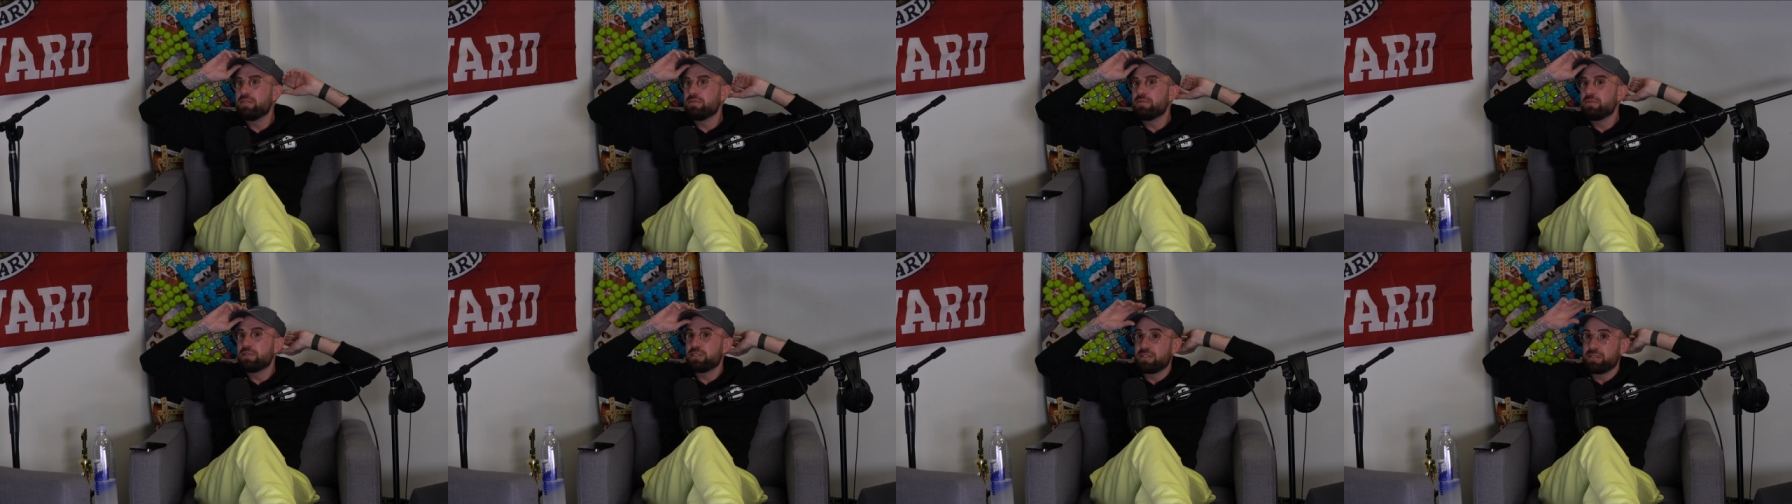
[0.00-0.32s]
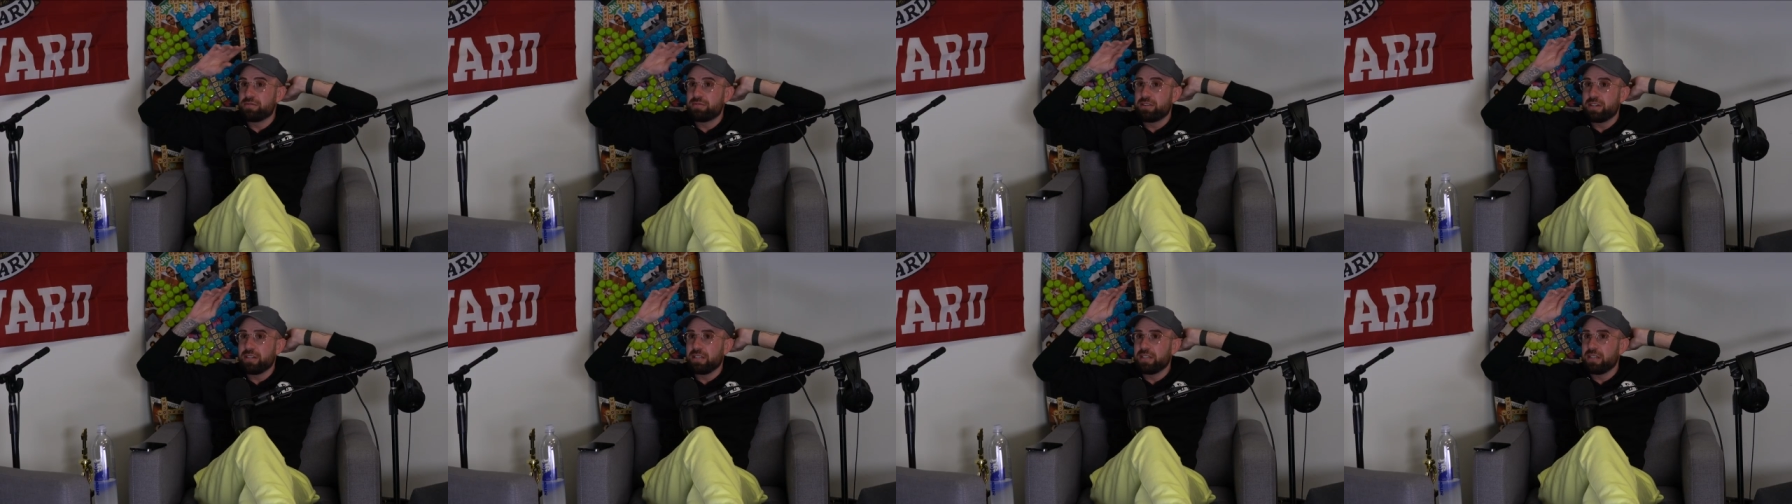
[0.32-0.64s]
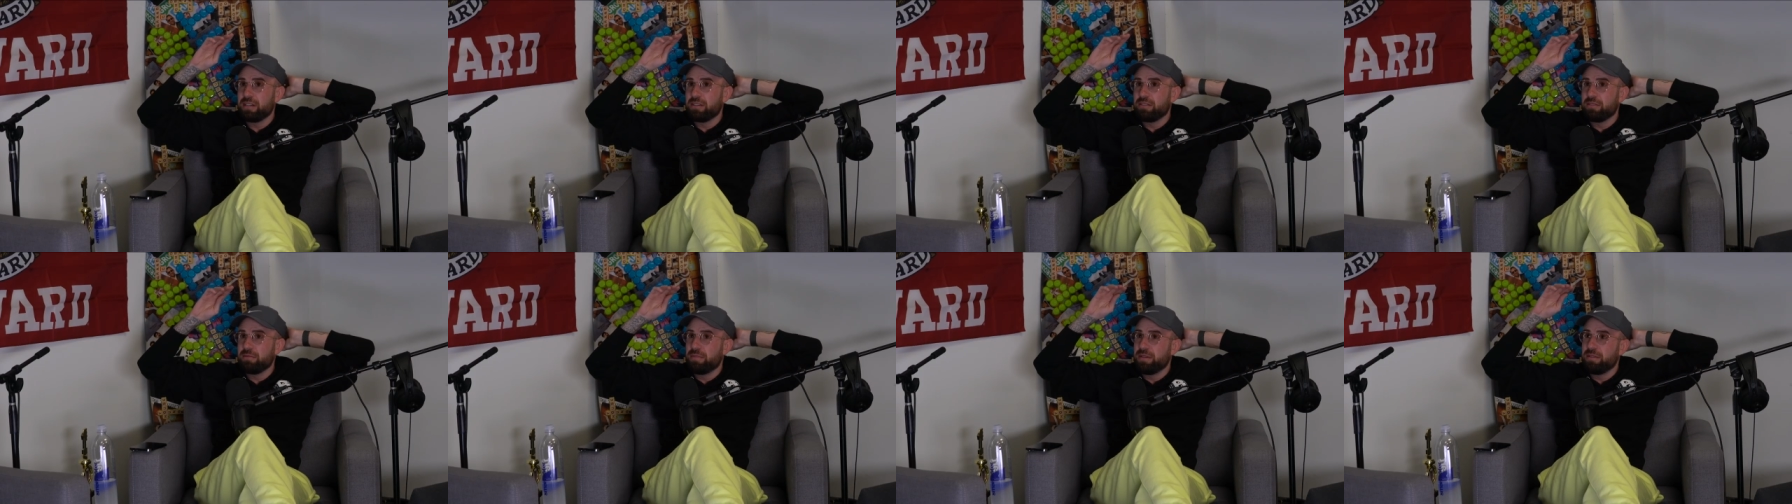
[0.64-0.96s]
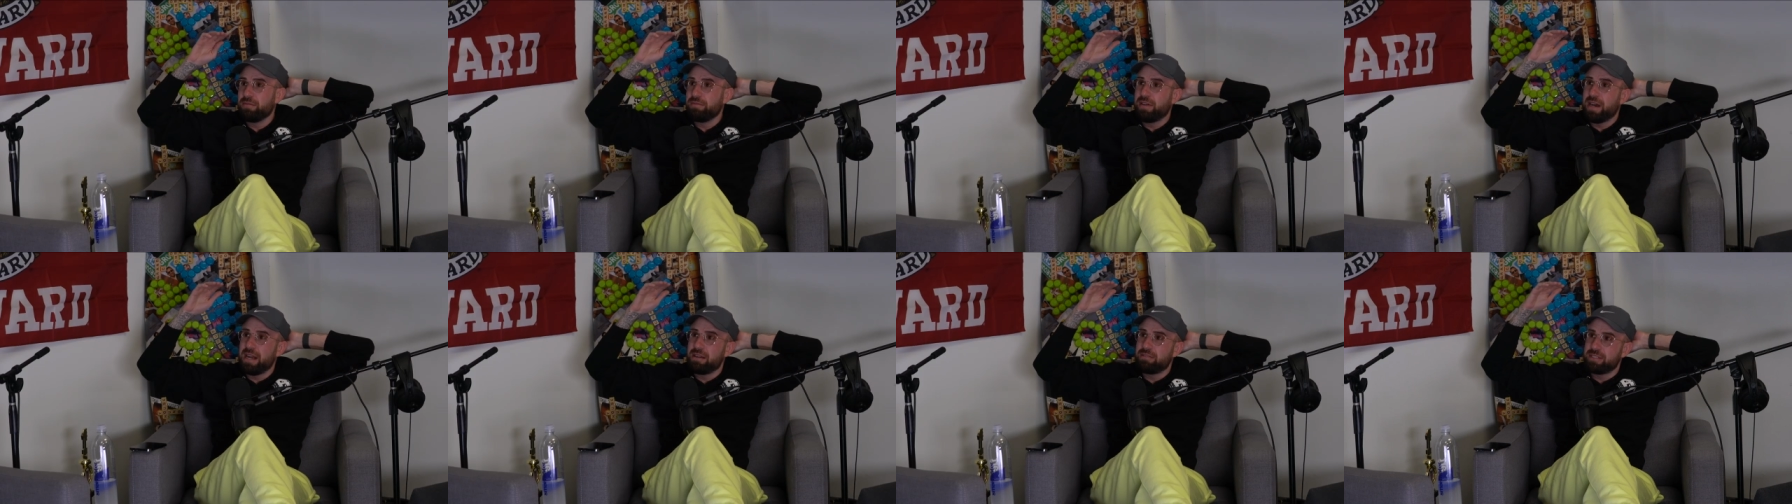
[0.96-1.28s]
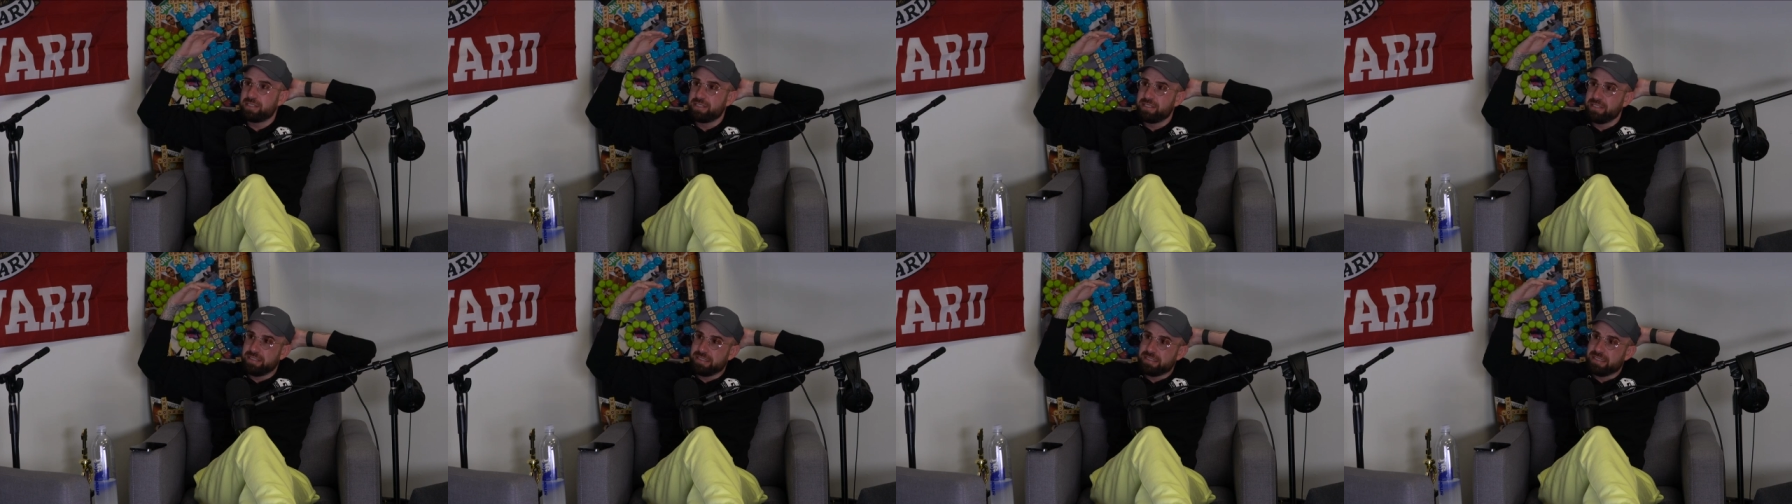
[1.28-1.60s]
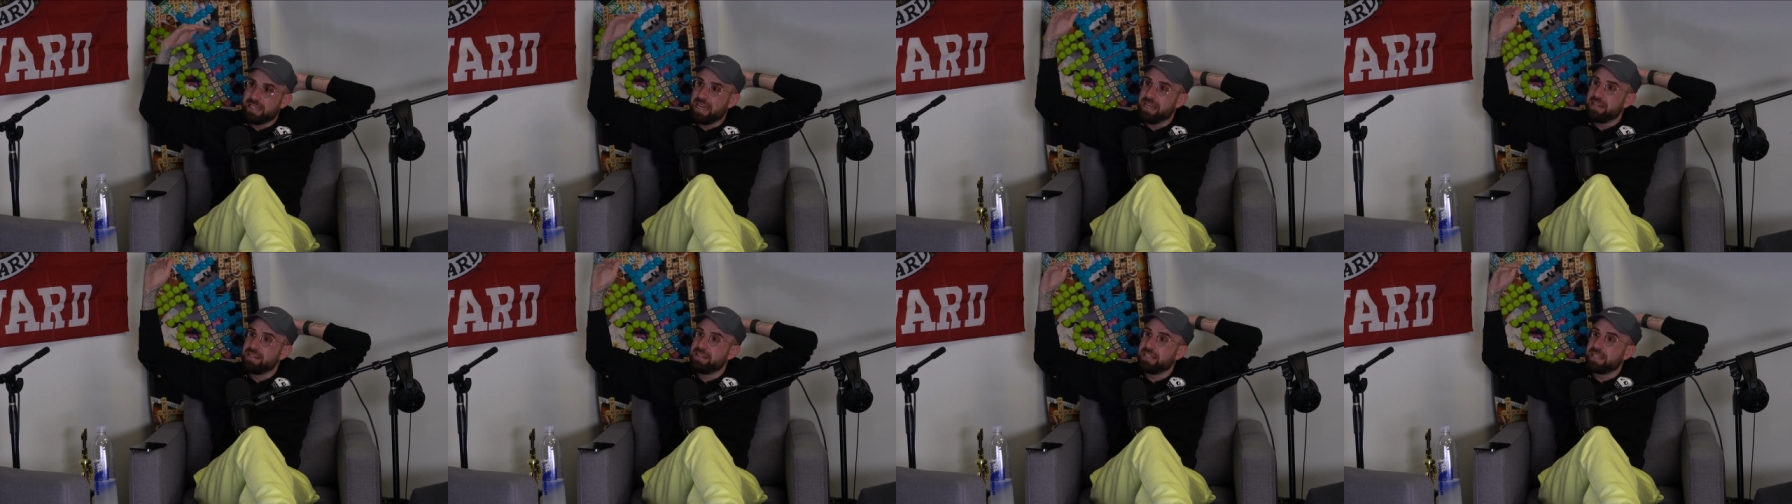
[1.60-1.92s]
which is very little, but viruses
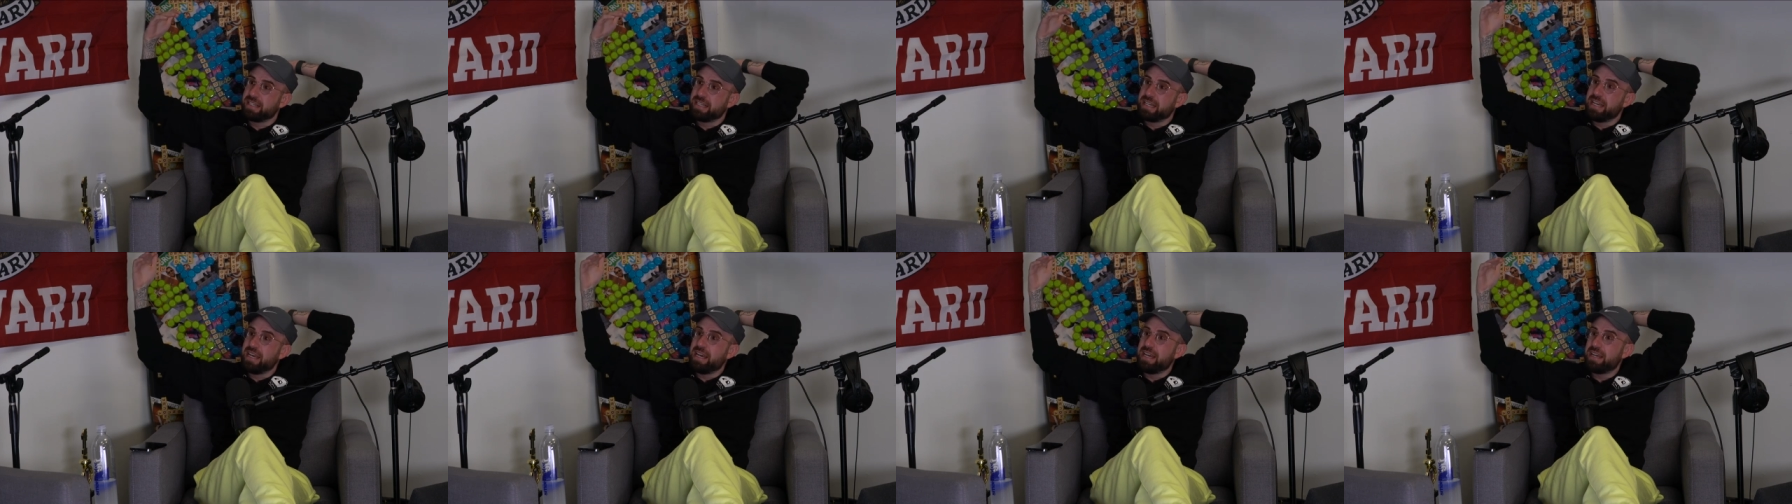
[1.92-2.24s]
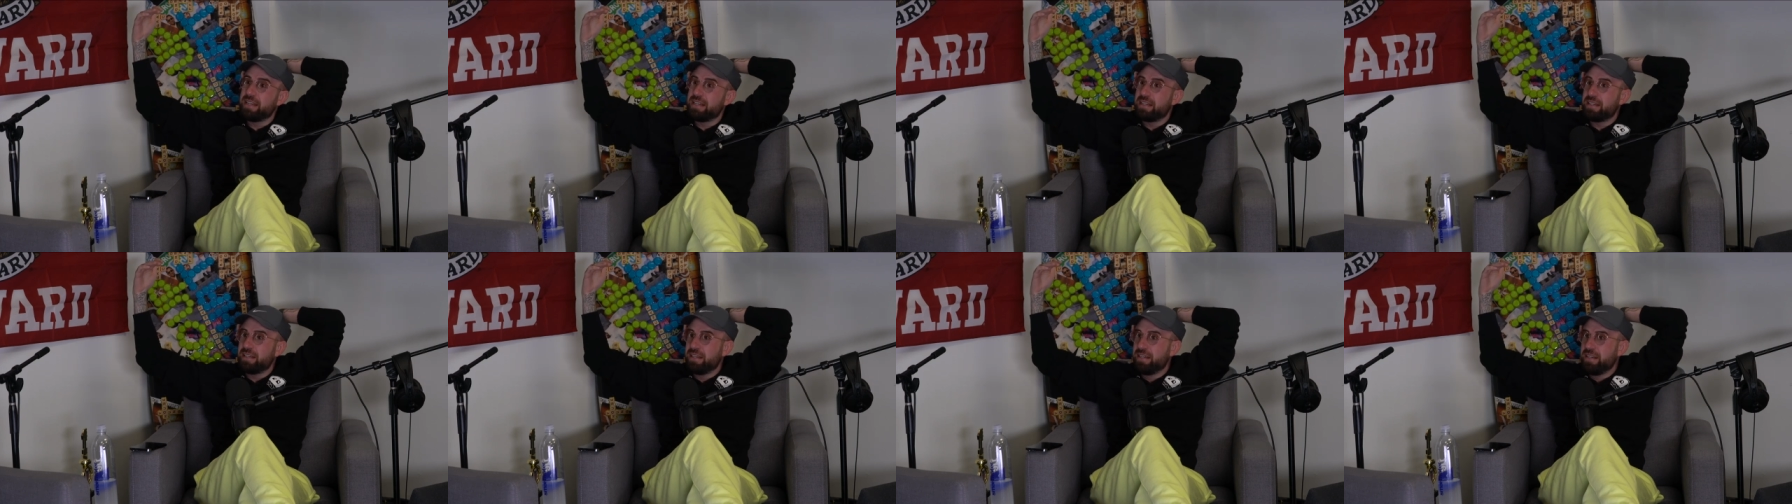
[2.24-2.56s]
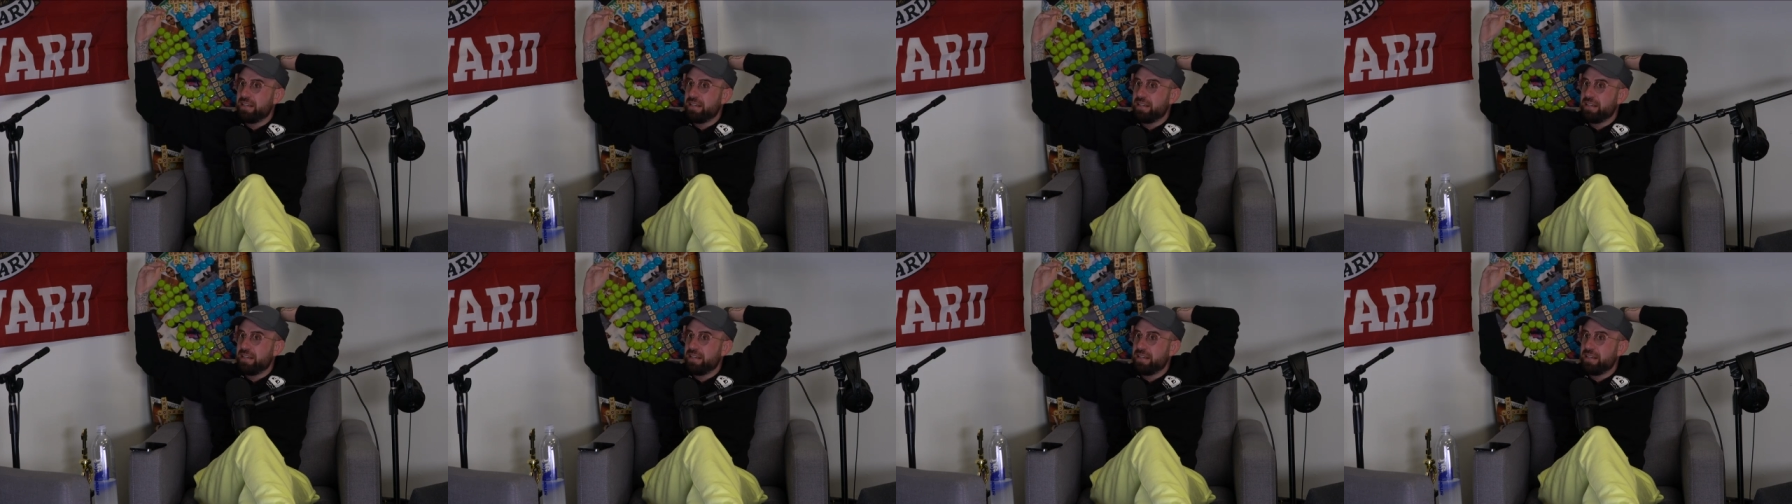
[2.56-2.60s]
tend to get